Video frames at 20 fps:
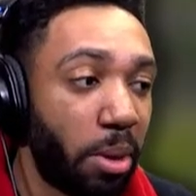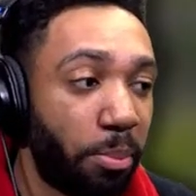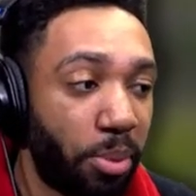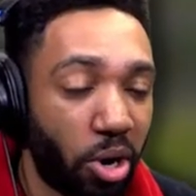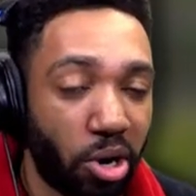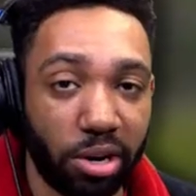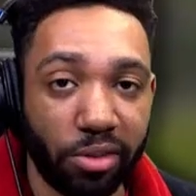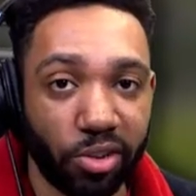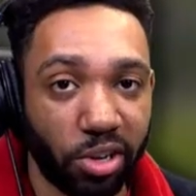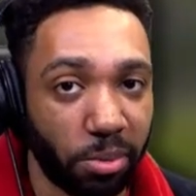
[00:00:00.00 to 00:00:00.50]
be a
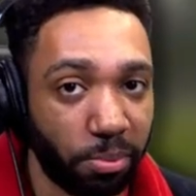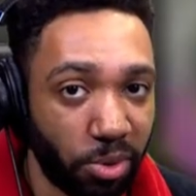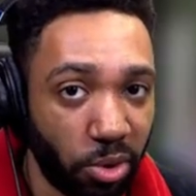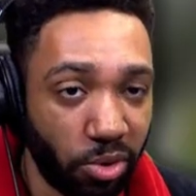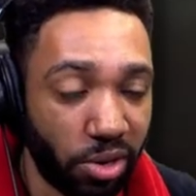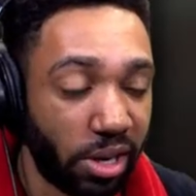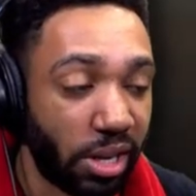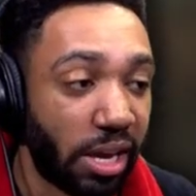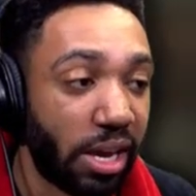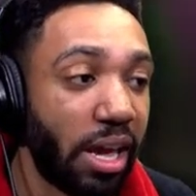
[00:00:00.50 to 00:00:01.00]
part of a
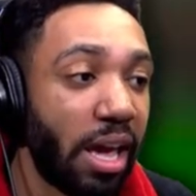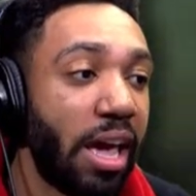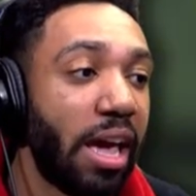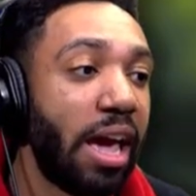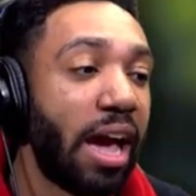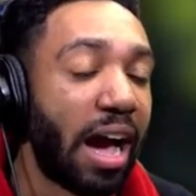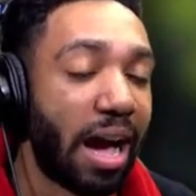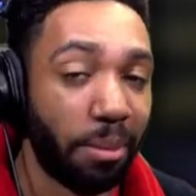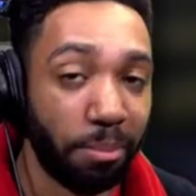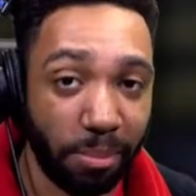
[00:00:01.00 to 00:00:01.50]
community,
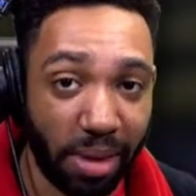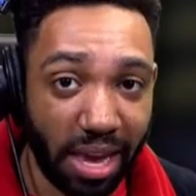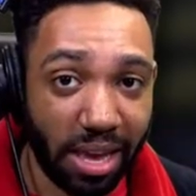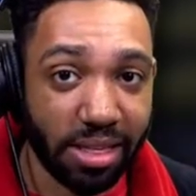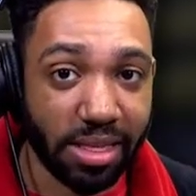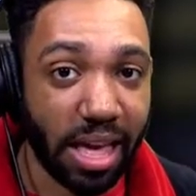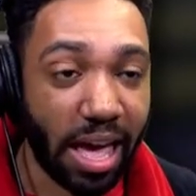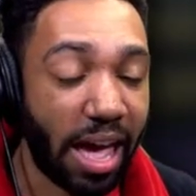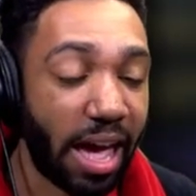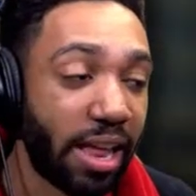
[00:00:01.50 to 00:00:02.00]
I
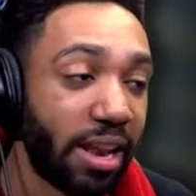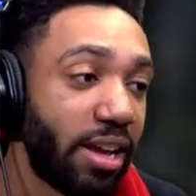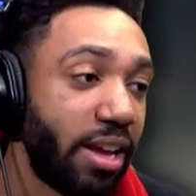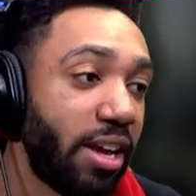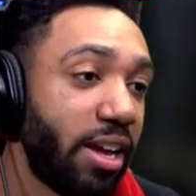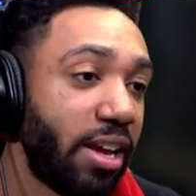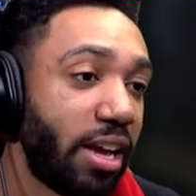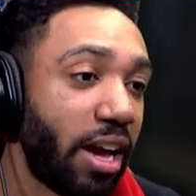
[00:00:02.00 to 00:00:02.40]
made that.